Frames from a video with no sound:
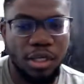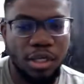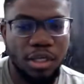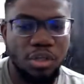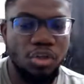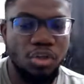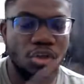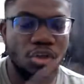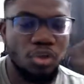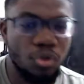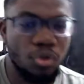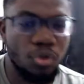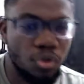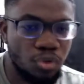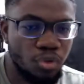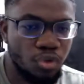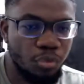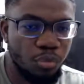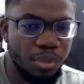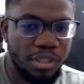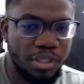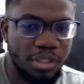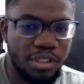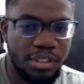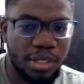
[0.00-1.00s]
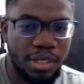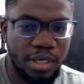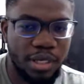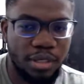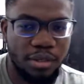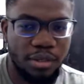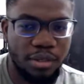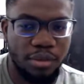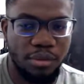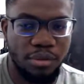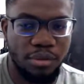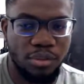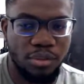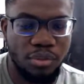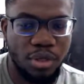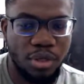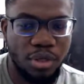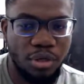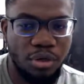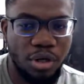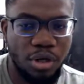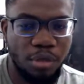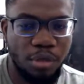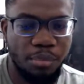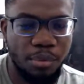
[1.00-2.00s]
YouTube instead. So I don't
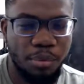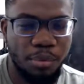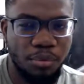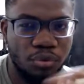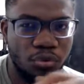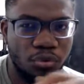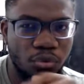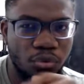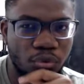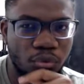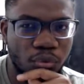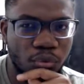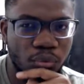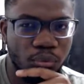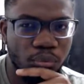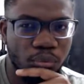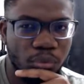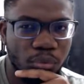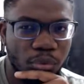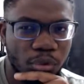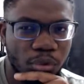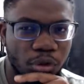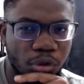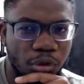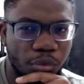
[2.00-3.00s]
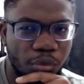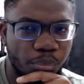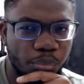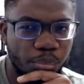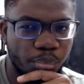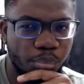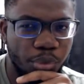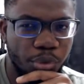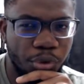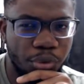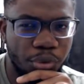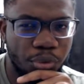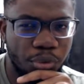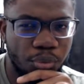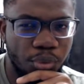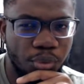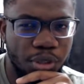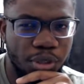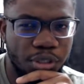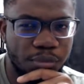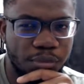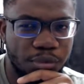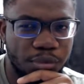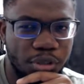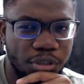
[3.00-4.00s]
know how I'll be able to do both
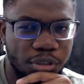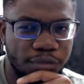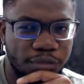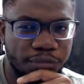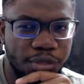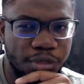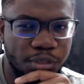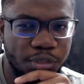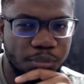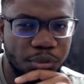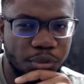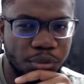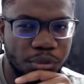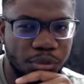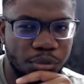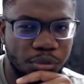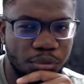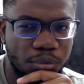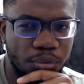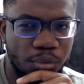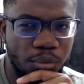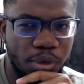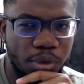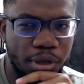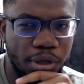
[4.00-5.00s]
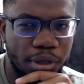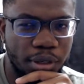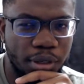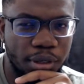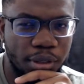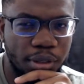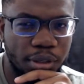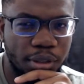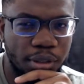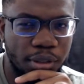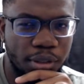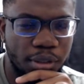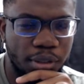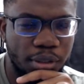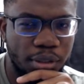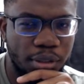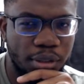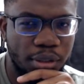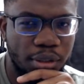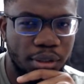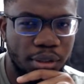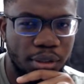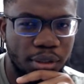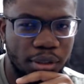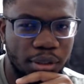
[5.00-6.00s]
ways because Facebook didn't require that.
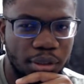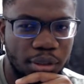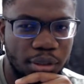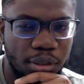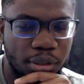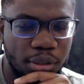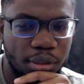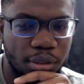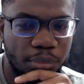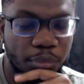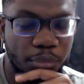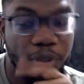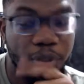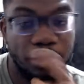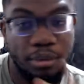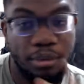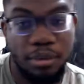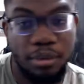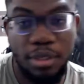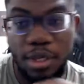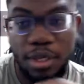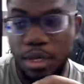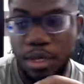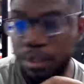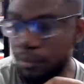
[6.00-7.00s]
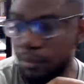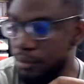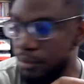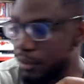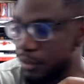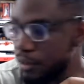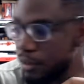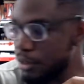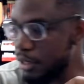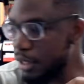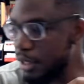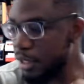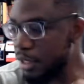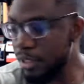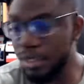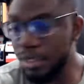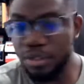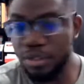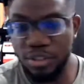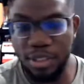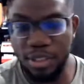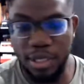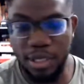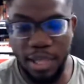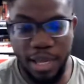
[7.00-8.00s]
But yeah, there's
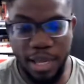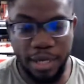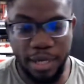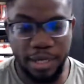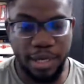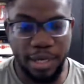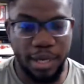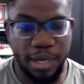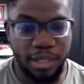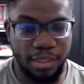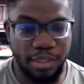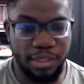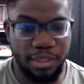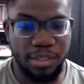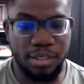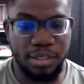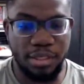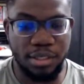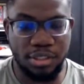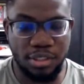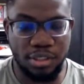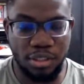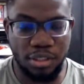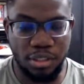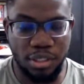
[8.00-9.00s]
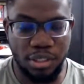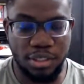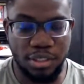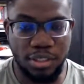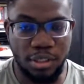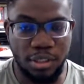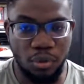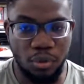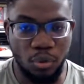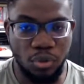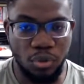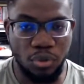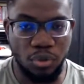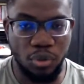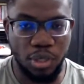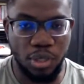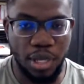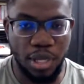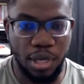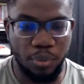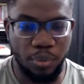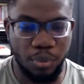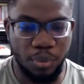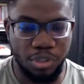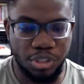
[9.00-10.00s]
a lag. I think there's an audio
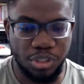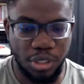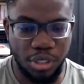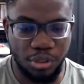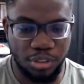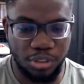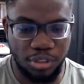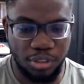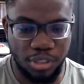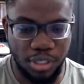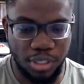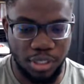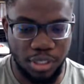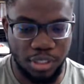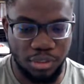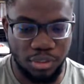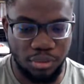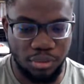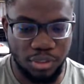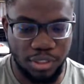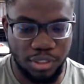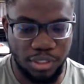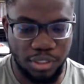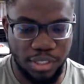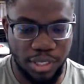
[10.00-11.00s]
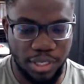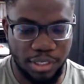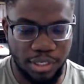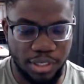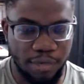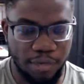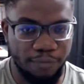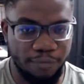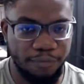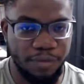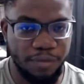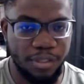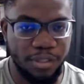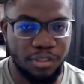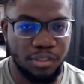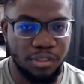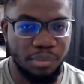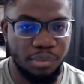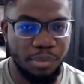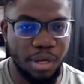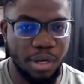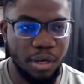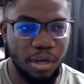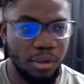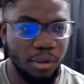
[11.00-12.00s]
lag which I need to detect and fix
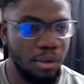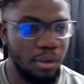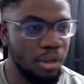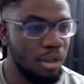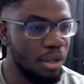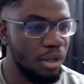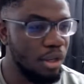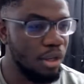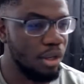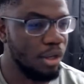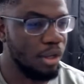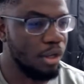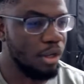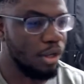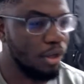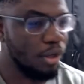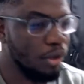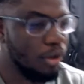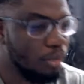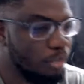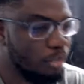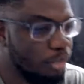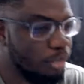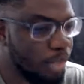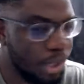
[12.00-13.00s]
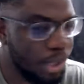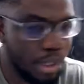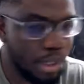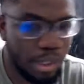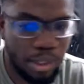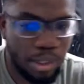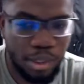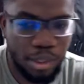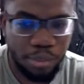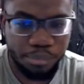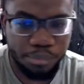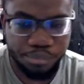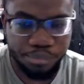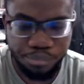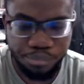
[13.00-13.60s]
somehow. But I'm